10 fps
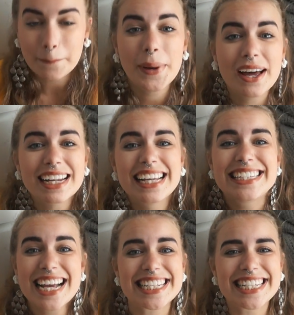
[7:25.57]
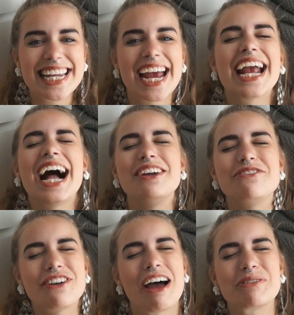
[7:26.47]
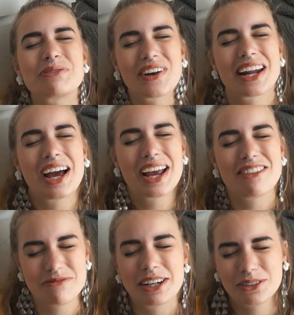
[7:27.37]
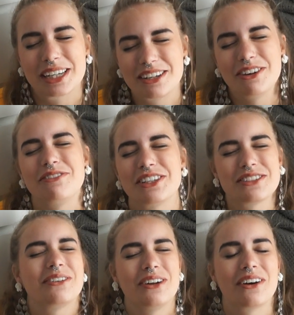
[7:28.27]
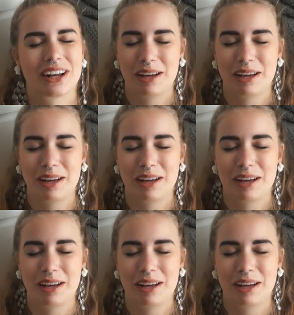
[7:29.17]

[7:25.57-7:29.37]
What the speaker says: But yesterday I found what I have been looking for so long.